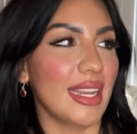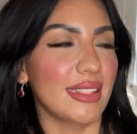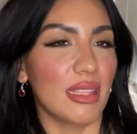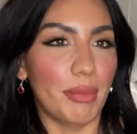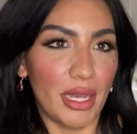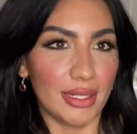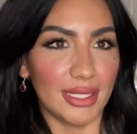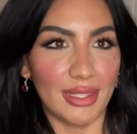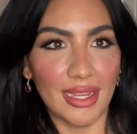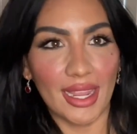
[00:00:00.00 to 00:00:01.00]
is the box
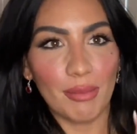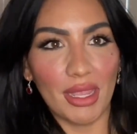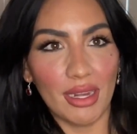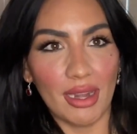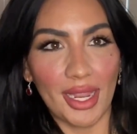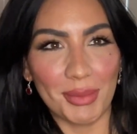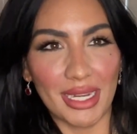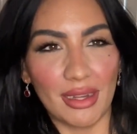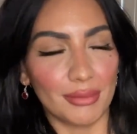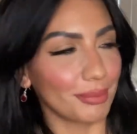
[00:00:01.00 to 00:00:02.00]
that they came in. I
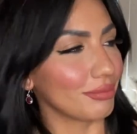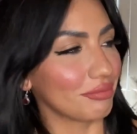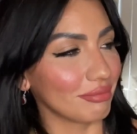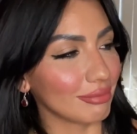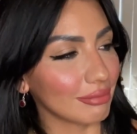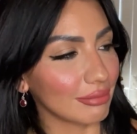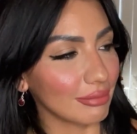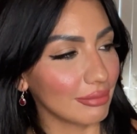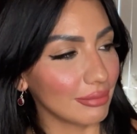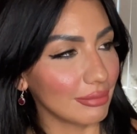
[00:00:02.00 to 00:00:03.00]
mean,
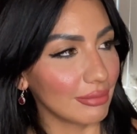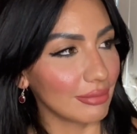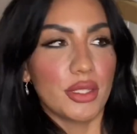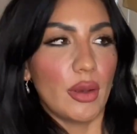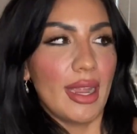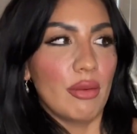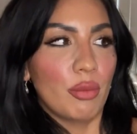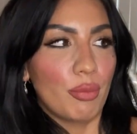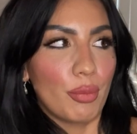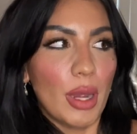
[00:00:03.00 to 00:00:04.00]
so I
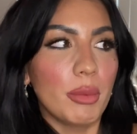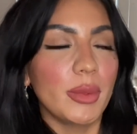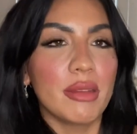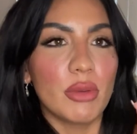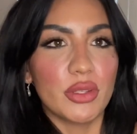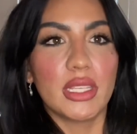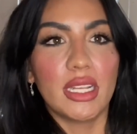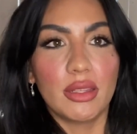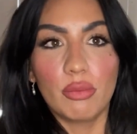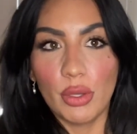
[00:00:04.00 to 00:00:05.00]
probably most
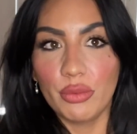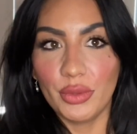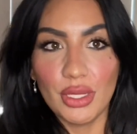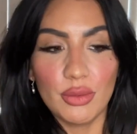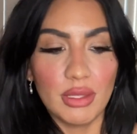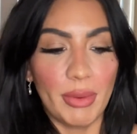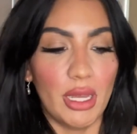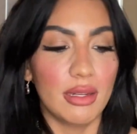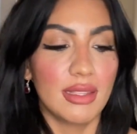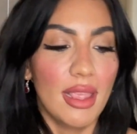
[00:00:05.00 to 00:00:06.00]
likely won't reuse the
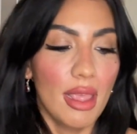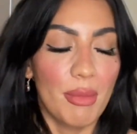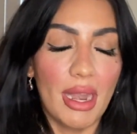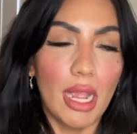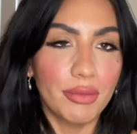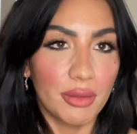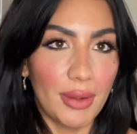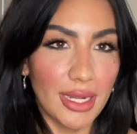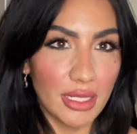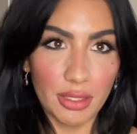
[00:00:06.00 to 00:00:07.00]
box. I'm gonna have to
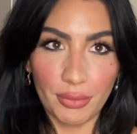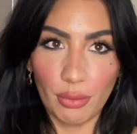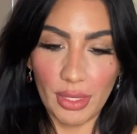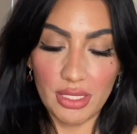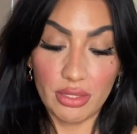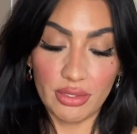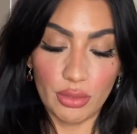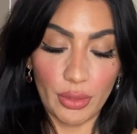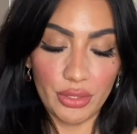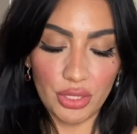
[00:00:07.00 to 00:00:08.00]
find a different way to
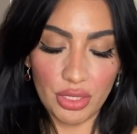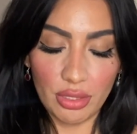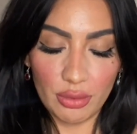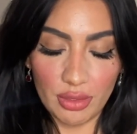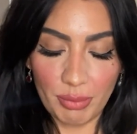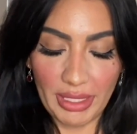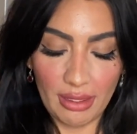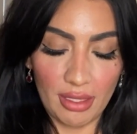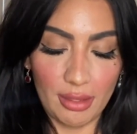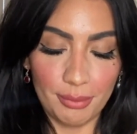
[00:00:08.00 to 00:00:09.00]
store the shoes, but